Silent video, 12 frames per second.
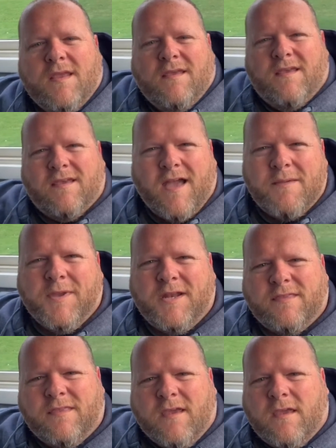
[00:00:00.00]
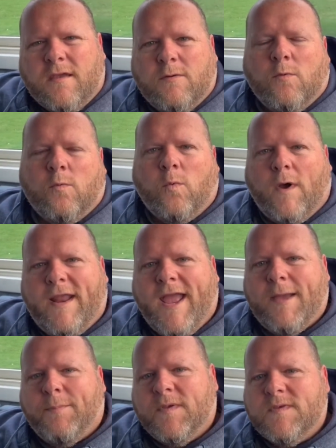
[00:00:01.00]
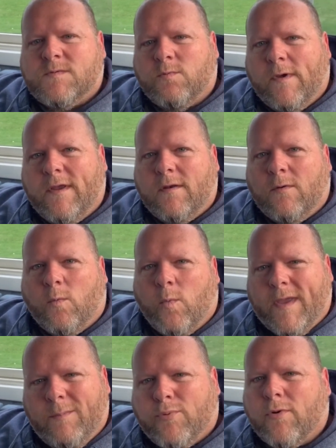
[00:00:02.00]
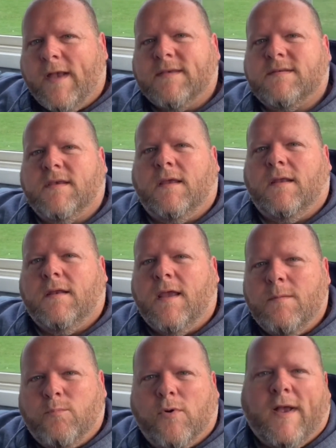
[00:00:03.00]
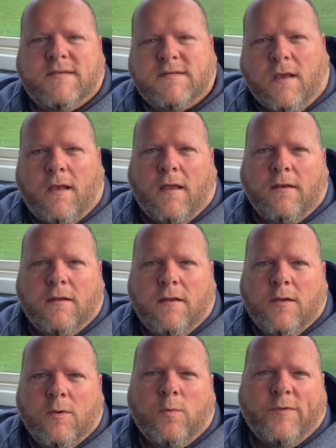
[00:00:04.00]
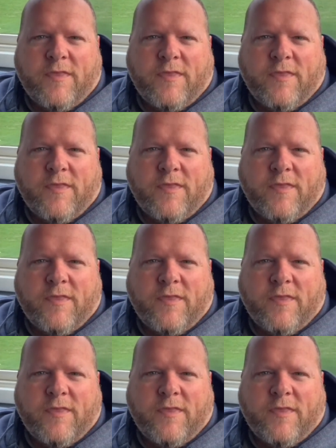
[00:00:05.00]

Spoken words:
It got me to thinking, what happens when we press in and press on with the